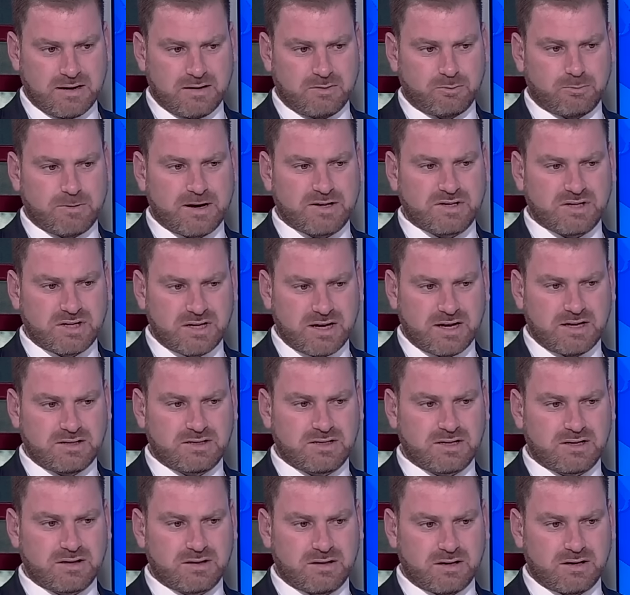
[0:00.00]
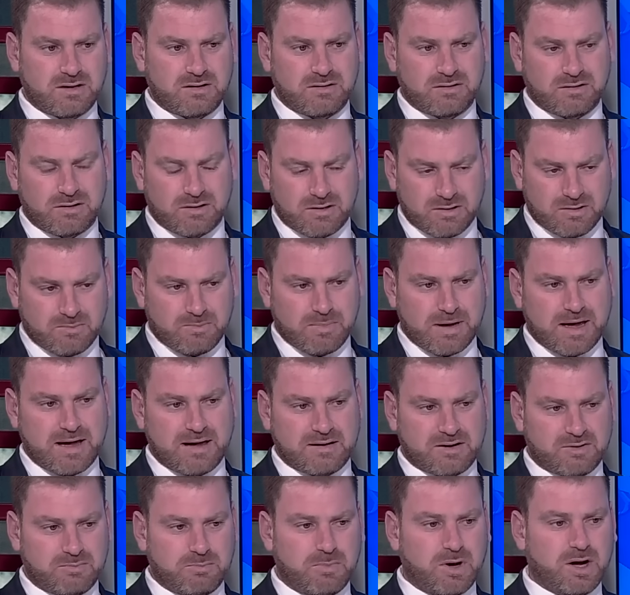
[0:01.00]
resonates in the
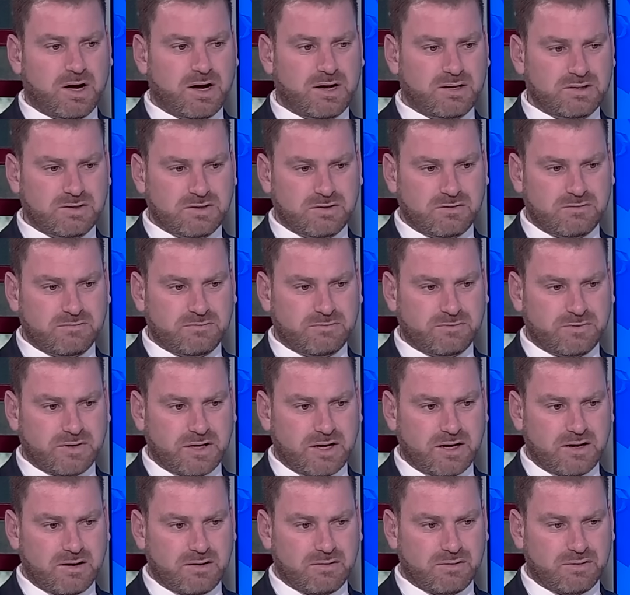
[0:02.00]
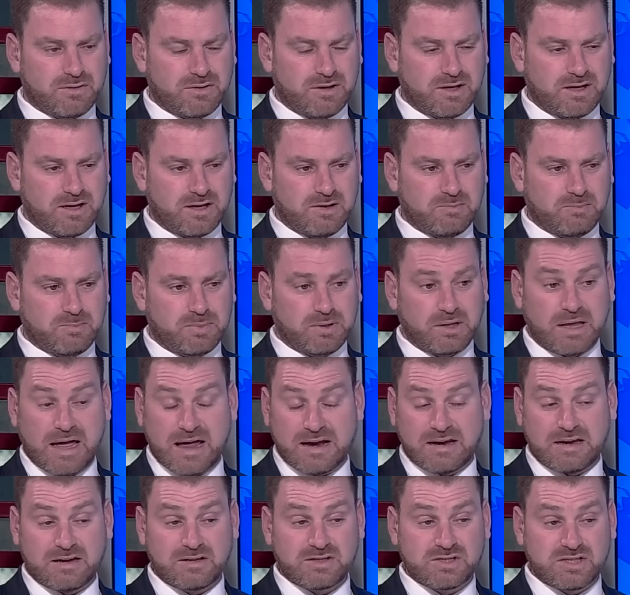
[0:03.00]
back minds of the
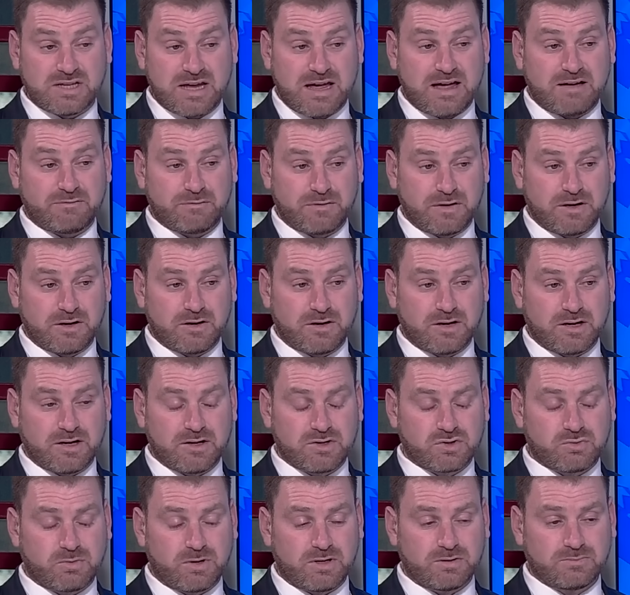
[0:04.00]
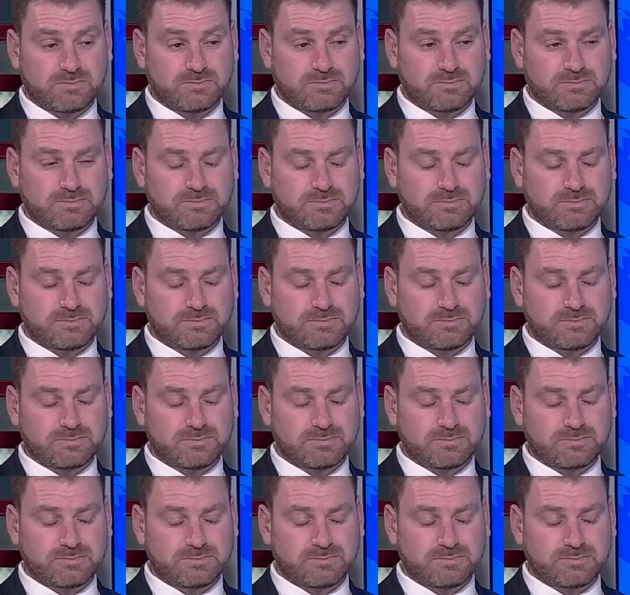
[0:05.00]
planning staff here in Israel?